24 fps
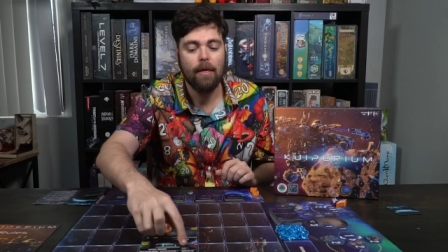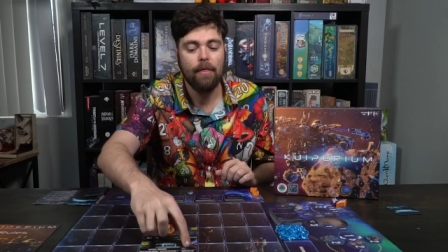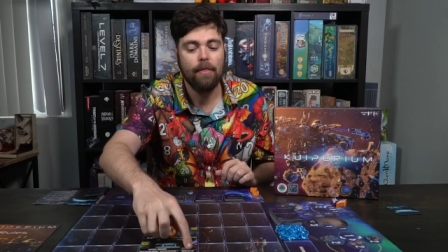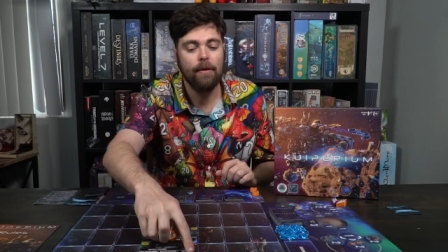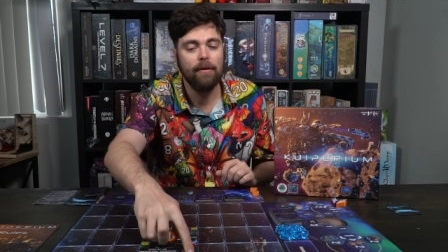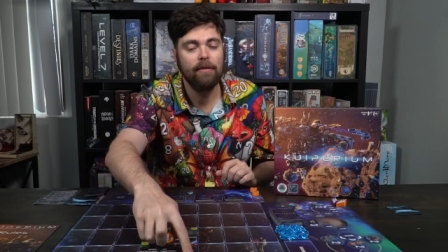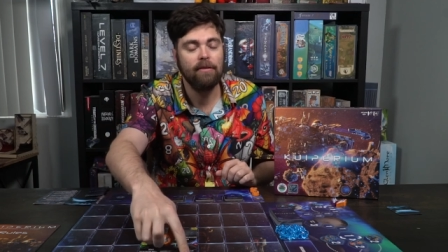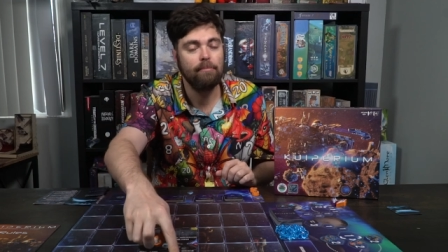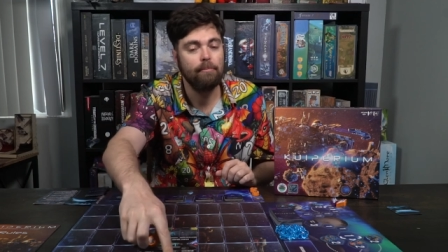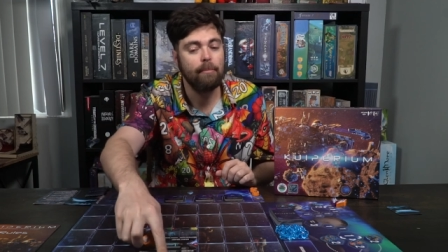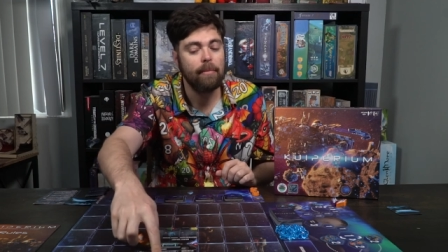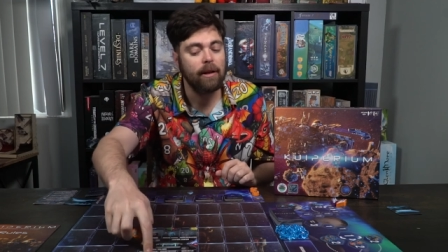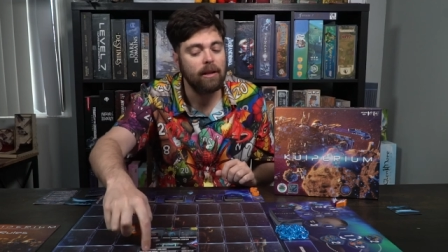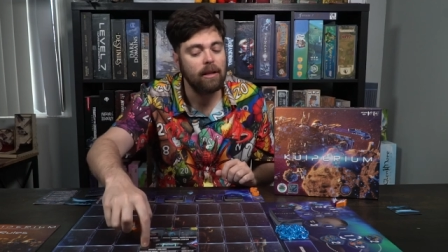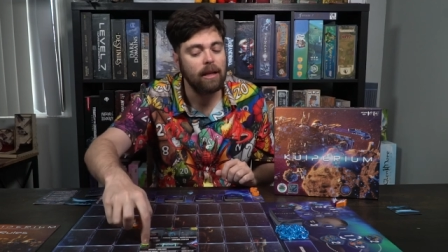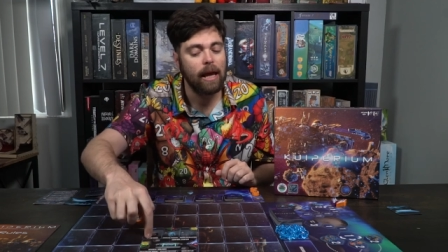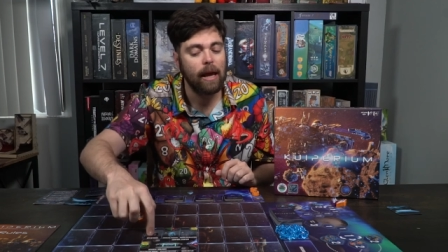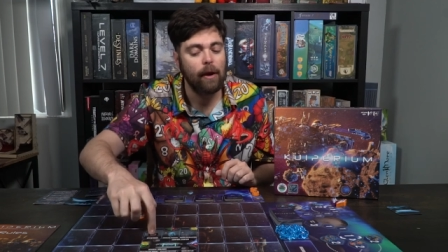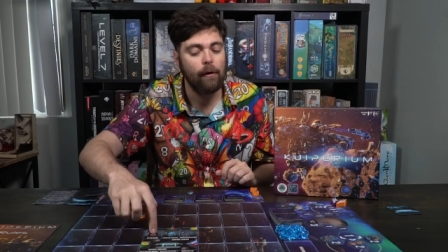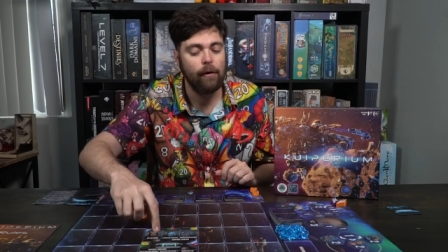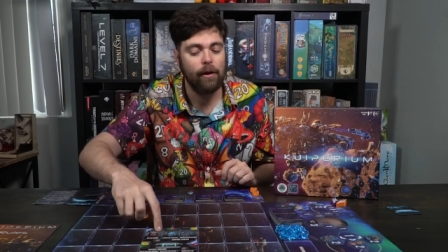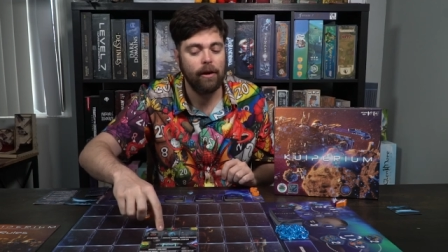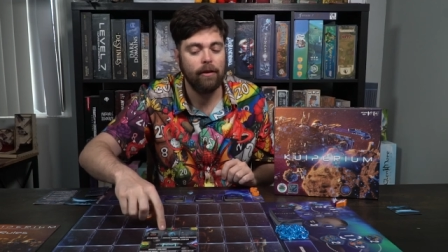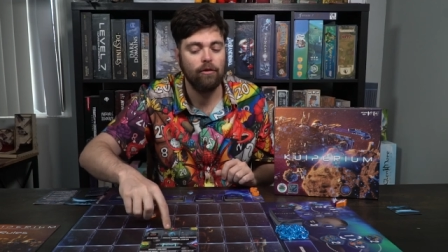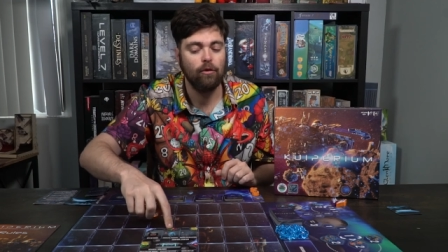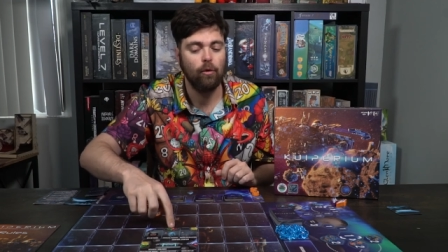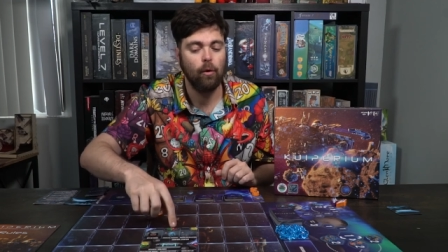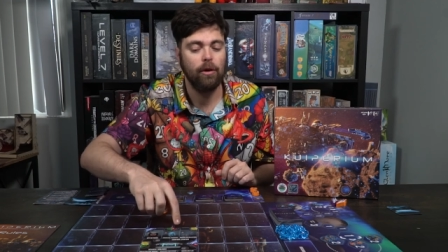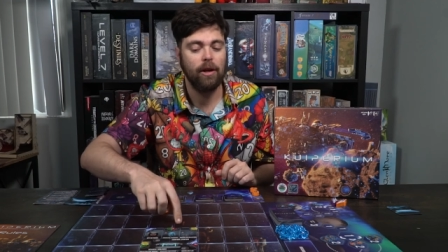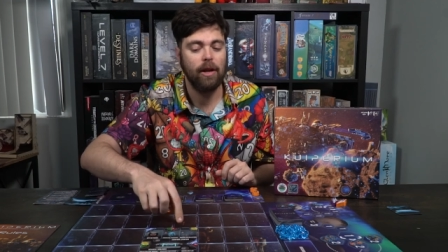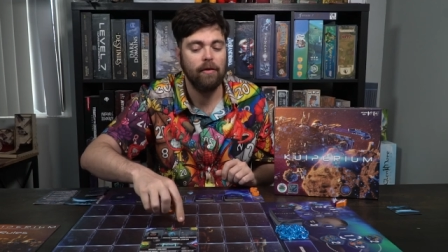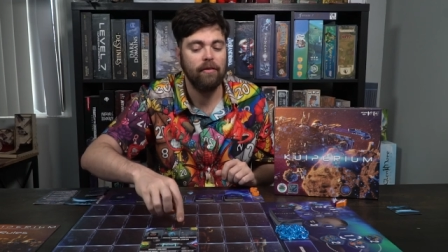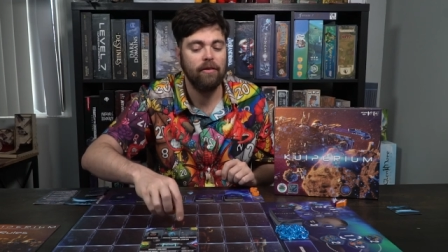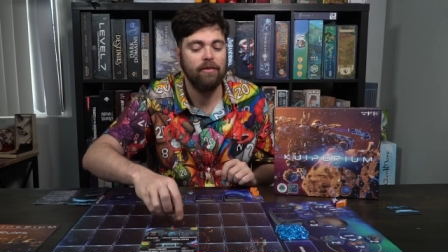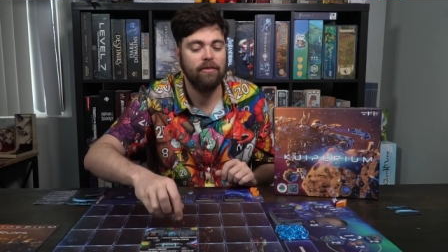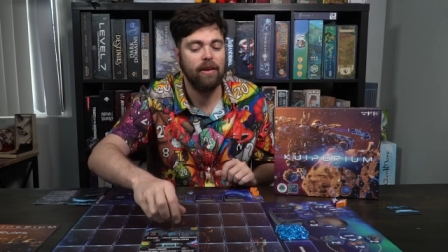This middle area is
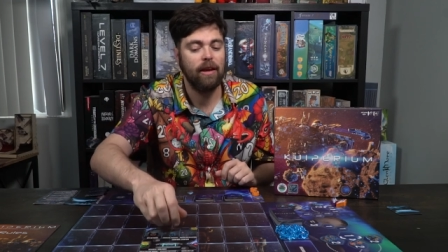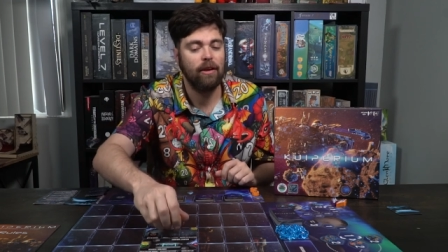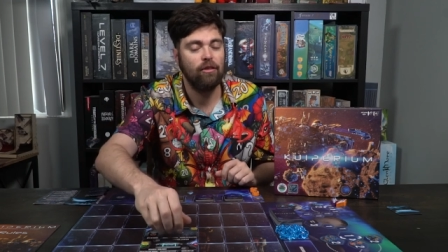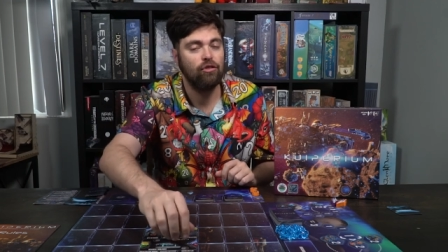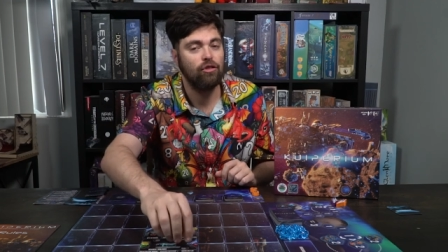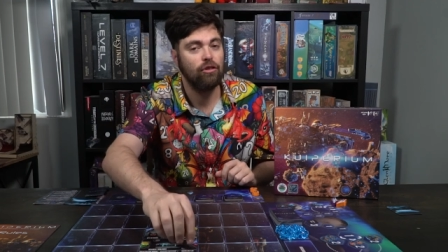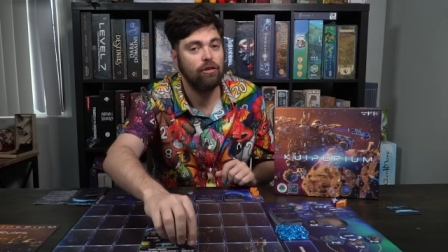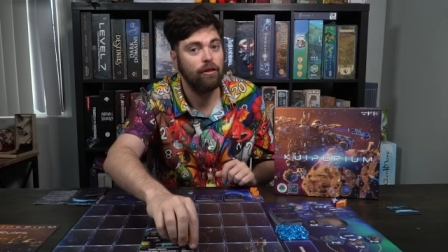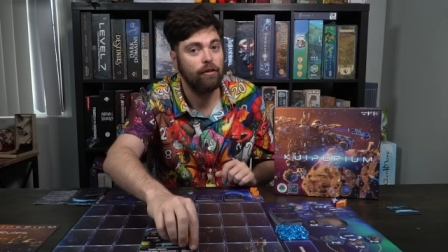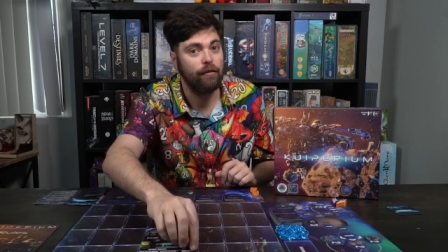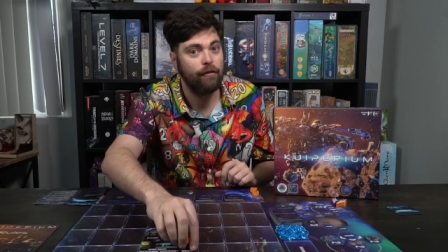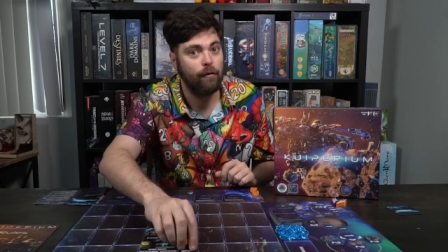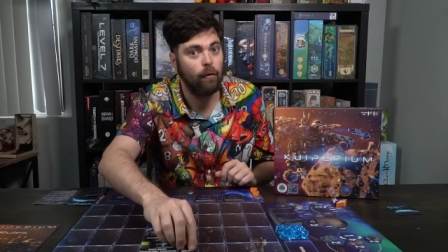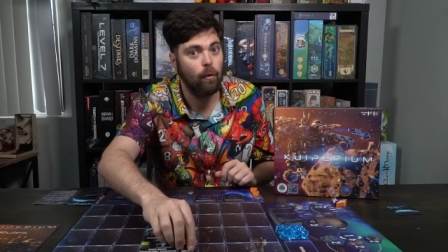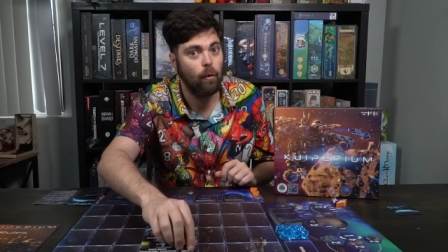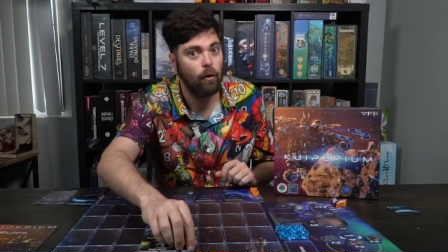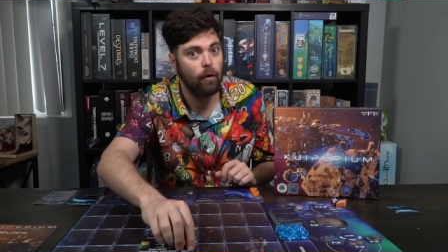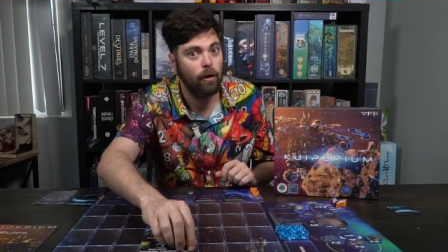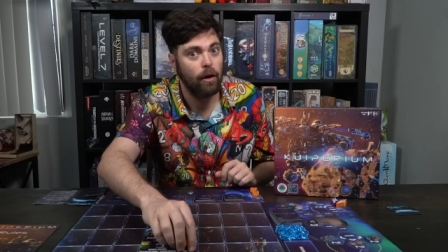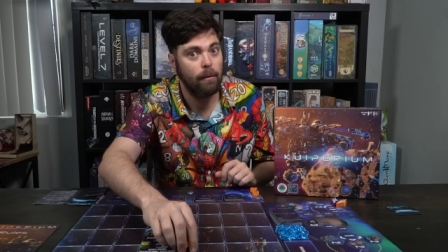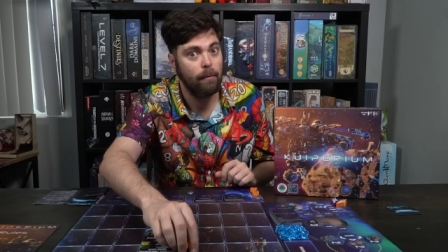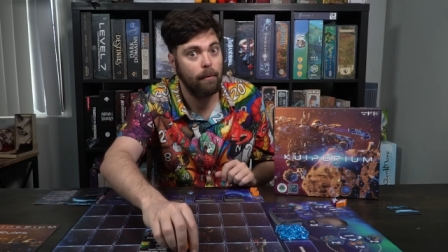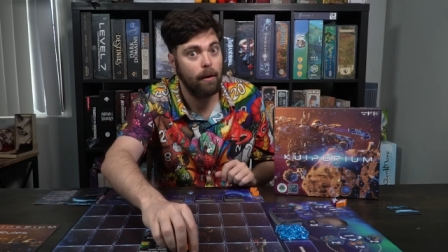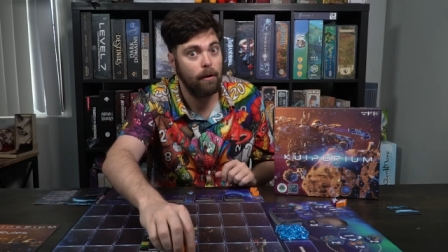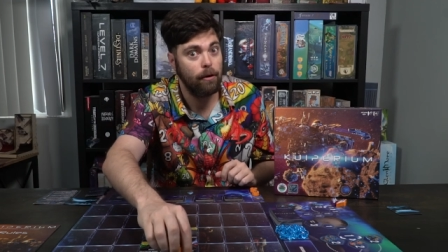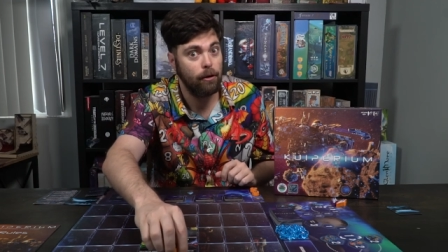going to have a section for